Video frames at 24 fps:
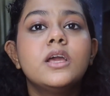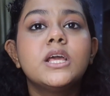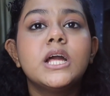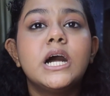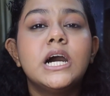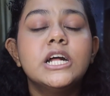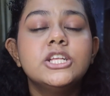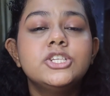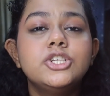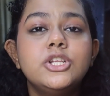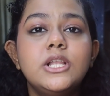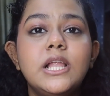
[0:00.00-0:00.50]

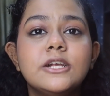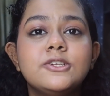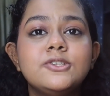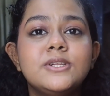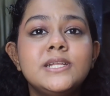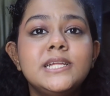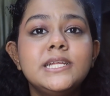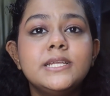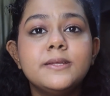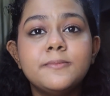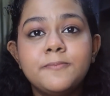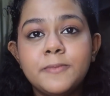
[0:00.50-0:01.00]
Kajal
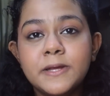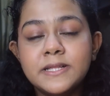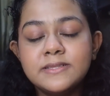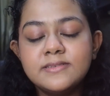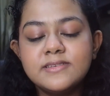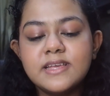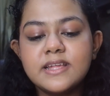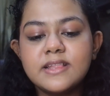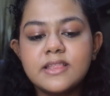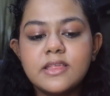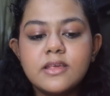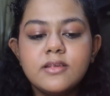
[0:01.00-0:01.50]
actually
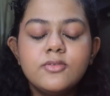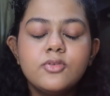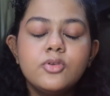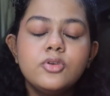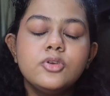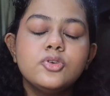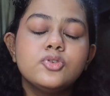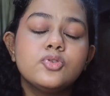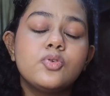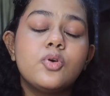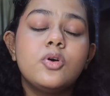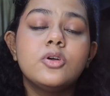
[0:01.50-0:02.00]
depends, I think so
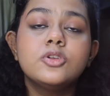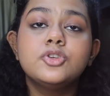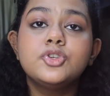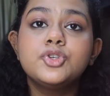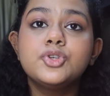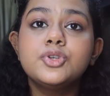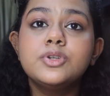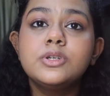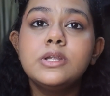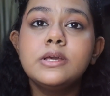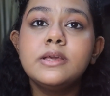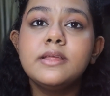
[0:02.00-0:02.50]
you all
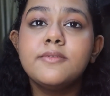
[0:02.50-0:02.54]
should